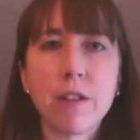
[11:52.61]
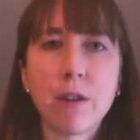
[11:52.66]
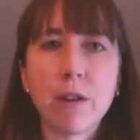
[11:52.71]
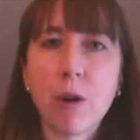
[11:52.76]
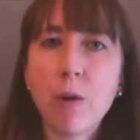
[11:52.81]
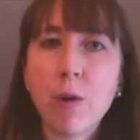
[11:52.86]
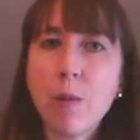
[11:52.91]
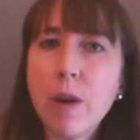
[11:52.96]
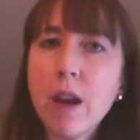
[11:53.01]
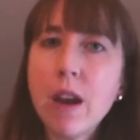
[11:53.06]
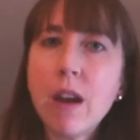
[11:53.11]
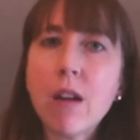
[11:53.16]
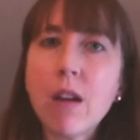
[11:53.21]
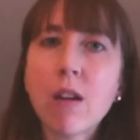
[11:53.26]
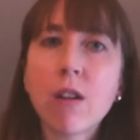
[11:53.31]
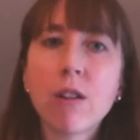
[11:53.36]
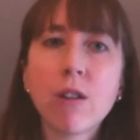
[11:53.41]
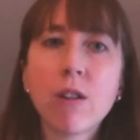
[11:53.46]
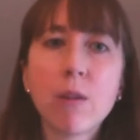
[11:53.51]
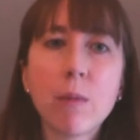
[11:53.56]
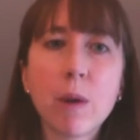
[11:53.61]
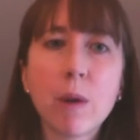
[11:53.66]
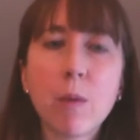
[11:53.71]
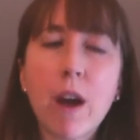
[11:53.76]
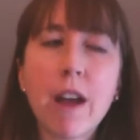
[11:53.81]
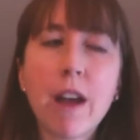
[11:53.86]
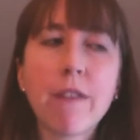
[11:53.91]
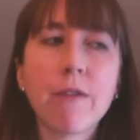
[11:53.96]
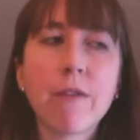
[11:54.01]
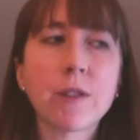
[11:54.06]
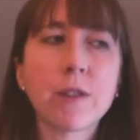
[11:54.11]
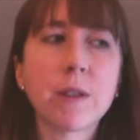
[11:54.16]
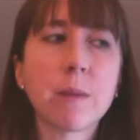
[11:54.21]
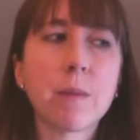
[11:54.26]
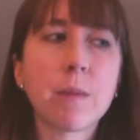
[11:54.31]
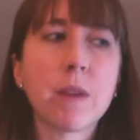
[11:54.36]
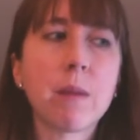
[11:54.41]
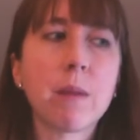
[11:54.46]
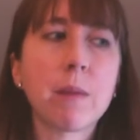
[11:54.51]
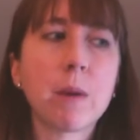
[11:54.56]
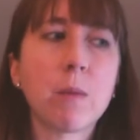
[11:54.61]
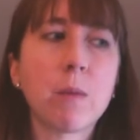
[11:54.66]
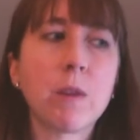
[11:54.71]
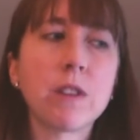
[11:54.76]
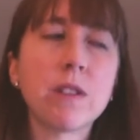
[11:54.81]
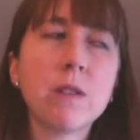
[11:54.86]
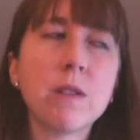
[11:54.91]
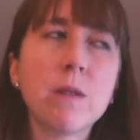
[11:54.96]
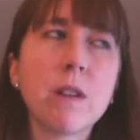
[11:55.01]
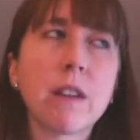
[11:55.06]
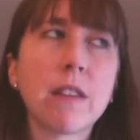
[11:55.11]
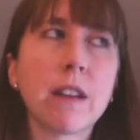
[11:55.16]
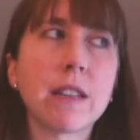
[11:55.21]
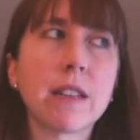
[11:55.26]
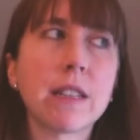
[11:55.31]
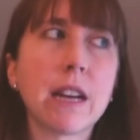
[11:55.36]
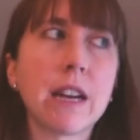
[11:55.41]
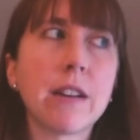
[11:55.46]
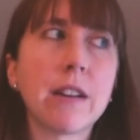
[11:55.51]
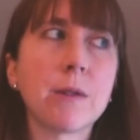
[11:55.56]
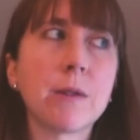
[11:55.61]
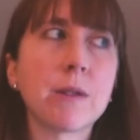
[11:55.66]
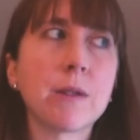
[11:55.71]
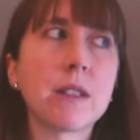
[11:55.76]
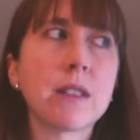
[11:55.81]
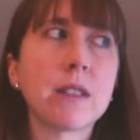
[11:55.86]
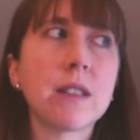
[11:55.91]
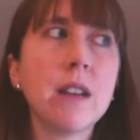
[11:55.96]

your OB or your midwife or something, but once you get that diagnosis,